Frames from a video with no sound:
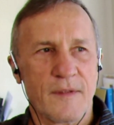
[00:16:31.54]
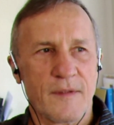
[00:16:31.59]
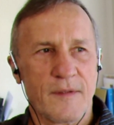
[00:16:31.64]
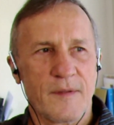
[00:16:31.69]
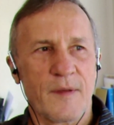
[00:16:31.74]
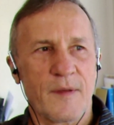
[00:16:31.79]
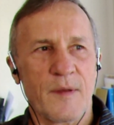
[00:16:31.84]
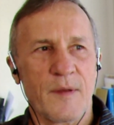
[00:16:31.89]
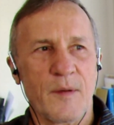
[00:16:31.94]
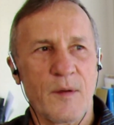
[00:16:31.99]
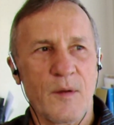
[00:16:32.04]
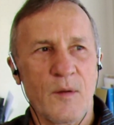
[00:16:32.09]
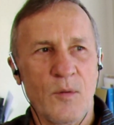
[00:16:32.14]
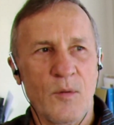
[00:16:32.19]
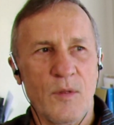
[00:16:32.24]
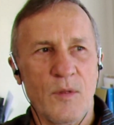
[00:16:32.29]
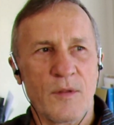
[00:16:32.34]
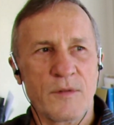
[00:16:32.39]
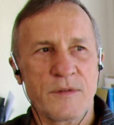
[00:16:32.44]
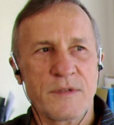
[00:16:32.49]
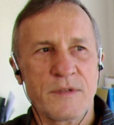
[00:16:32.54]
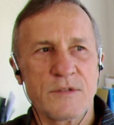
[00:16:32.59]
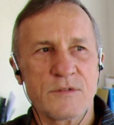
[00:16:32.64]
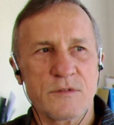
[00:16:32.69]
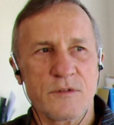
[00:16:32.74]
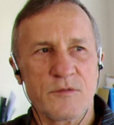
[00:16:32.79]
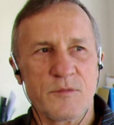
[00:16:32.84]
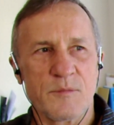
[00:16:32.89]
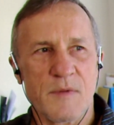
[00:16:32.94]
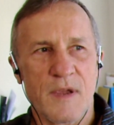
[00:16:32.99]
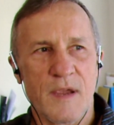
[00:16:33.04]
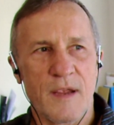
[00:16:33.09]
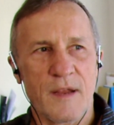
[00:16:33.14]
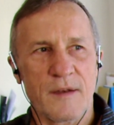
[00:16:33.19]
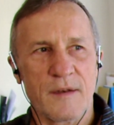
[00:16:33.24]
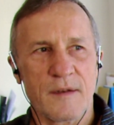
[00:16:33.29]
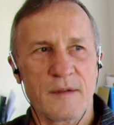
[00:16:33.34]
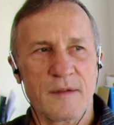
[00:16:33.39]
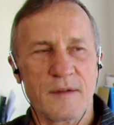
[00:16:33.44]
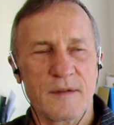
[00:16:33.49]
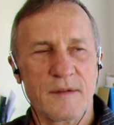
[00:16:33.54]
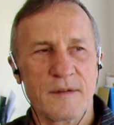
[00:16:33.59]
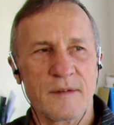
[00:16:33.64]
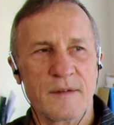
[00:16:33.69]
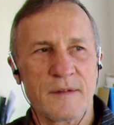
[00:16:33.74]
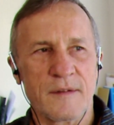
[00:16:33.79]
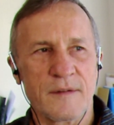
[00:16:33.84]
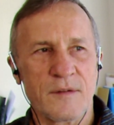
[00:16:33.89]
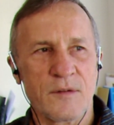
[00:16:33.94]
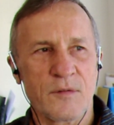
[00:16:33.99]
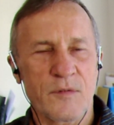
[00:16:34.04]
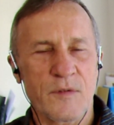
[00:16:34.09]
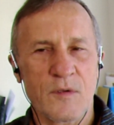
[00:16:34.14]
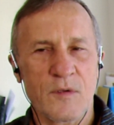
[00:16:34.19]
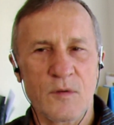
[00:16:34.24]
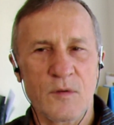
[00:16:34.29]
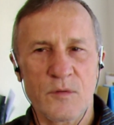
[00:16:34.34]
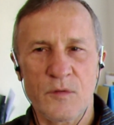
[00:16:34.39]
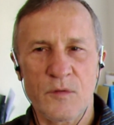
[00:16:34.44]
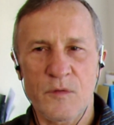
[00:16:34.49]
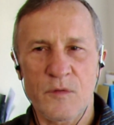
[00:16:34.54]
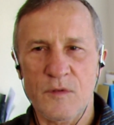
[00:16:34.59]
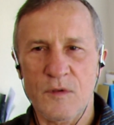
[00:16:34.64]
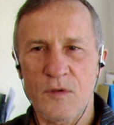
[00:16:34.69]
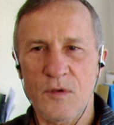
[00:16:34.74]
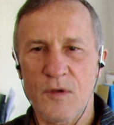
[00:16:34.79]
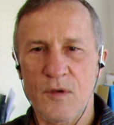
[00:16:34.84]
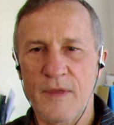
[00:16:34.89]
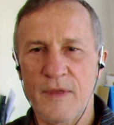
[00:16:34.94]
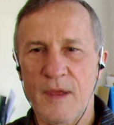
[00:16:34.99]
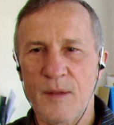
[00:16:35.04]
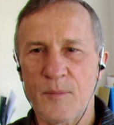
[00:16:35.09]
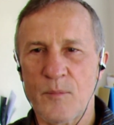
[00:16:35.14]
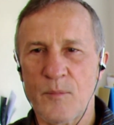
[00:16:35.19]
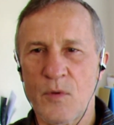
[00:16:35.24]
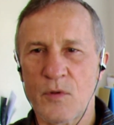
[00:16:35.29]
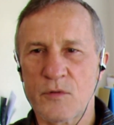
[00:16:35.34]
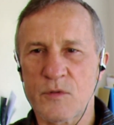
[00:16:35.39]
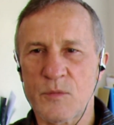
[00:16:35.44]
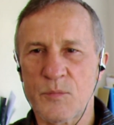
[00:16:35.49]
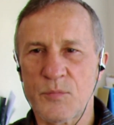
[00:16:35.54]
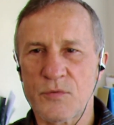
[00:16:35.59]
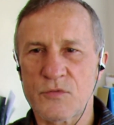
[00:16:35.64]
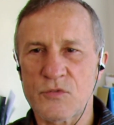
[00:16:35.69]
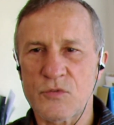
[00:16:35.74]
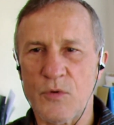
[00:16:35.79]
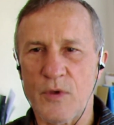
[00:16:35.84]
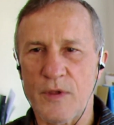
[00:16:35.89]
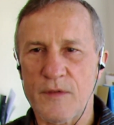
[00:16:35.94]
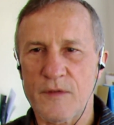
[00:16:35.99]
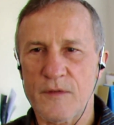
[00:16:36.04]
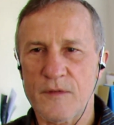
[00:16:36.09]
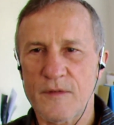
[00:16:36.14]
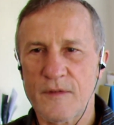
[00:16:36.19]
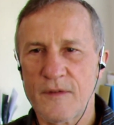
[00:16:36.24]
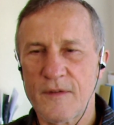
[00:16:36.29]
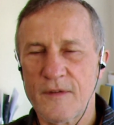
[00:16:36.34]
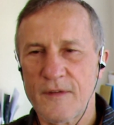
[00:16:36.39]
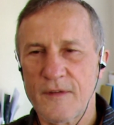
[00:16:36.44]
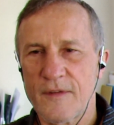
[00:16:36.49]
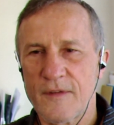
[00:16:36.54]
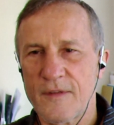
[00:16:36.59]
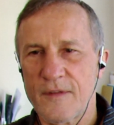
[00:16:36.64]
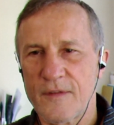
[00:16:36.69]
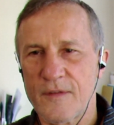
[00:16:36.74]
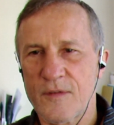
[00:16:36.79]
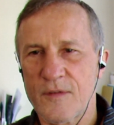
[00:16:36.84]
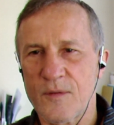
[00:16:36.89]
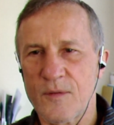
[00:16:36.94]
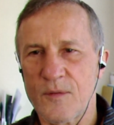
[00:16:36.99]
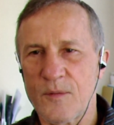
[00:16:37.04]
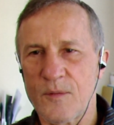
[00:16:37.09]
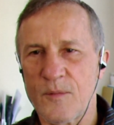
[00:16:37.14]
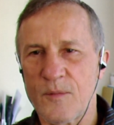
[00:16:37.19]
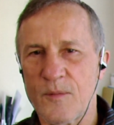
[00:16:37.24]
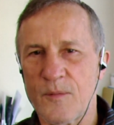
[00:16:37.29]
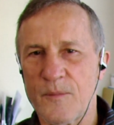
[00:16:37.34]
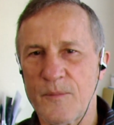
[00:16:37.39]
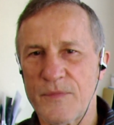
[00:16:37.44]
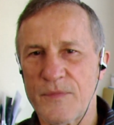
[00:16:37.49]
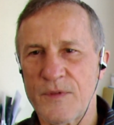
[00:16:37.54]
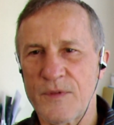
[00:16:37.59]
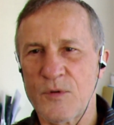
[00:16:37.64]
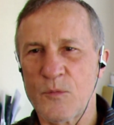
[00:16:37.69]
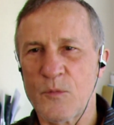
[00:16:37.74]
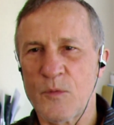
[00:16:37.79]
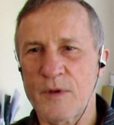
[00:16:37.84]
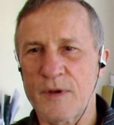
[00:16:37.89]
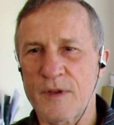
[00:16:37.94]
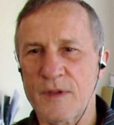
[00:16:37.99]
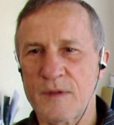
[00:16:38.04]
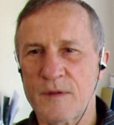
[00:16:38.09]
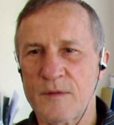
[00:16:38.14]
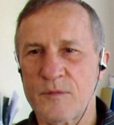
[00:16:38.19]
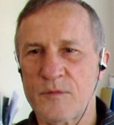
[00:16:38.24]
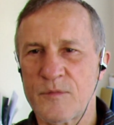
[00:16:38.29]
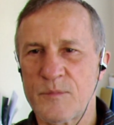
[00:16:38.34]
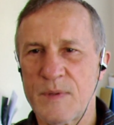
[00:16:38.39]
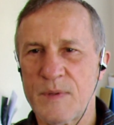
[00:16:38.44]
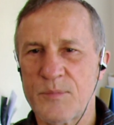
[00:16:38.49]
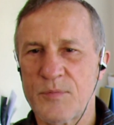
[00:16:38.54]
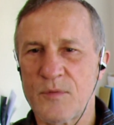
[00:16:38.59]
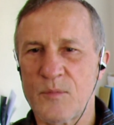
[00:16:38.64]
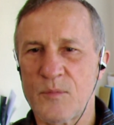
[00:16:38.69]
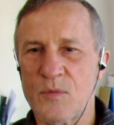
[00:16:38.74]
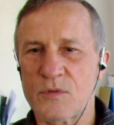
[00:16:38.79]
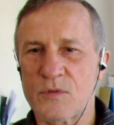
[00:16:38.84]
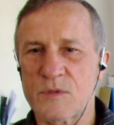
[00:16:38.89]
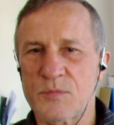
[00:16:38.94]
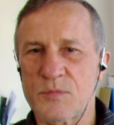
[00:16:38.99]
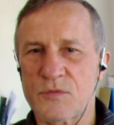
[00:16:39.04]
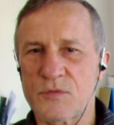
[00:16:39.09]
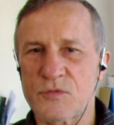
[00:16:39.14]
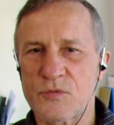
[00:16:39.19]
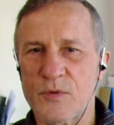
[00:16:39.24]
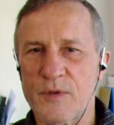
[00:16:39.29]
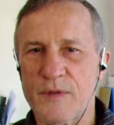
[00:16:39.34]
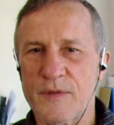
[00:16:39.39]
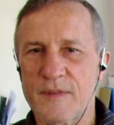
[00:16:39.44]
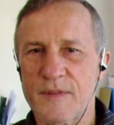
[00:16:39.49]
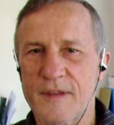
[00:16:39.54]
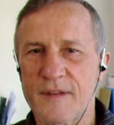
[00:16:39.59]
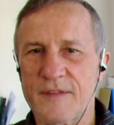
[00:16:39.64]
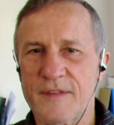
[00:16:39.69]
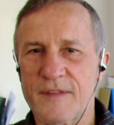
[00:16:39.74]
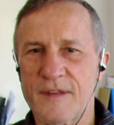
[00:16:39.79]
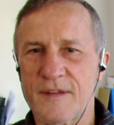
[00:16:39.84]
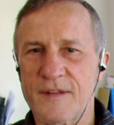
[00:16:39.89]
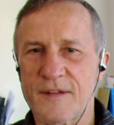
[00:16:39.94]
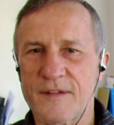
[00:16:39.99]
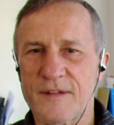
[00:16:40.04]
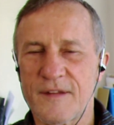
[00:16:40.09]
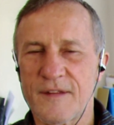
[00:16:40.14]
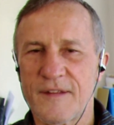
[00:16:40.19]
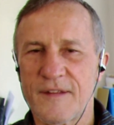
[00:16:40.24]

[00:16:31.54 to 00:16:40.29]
A teacher of mine years ago used to call that multiple choice. So you don't want to give people multiple choice. Like they can,